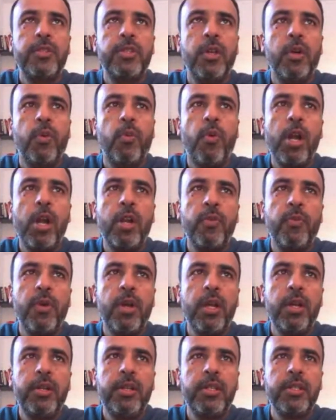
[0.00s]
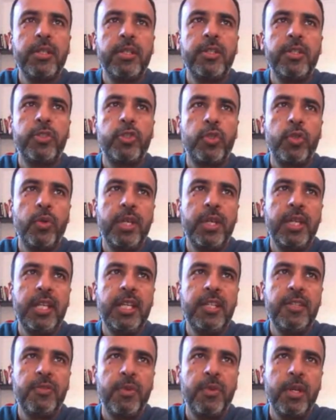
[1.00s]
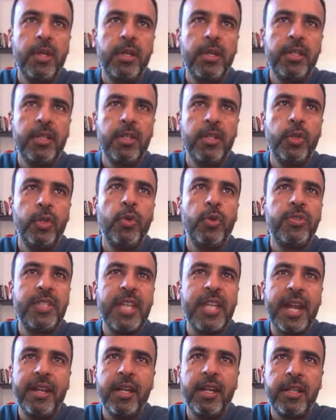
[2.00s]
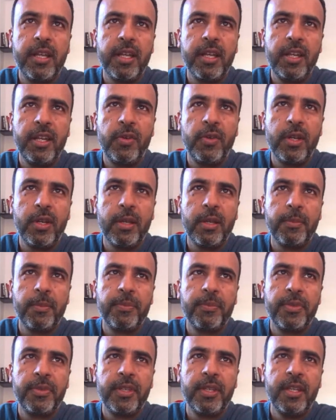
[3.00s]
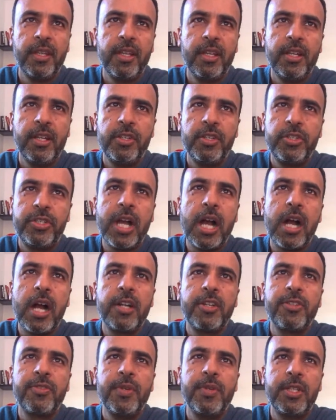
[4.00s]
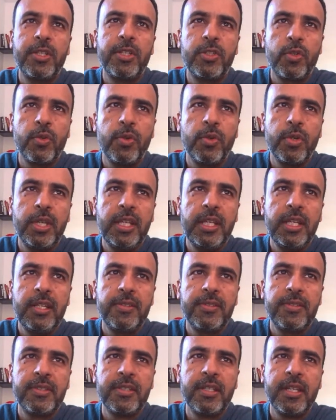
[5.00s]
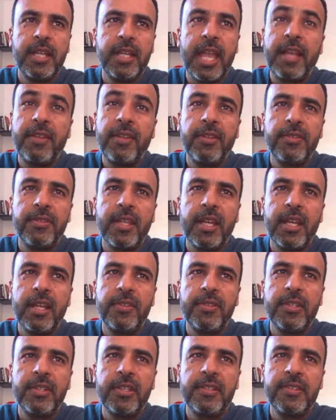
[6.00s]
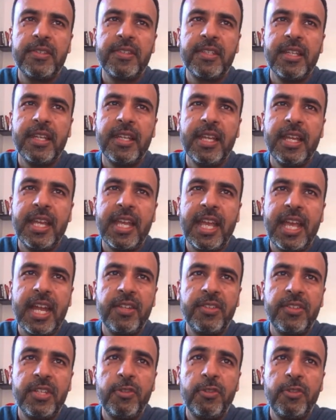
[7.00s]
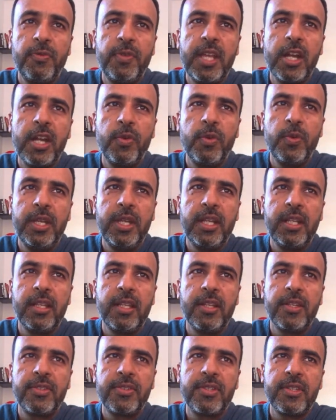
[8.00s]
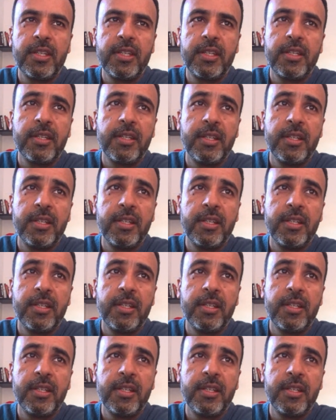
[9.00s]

So what worked? Stories work. No standard curriculum. Charts with stories, exercises, and since we are doing this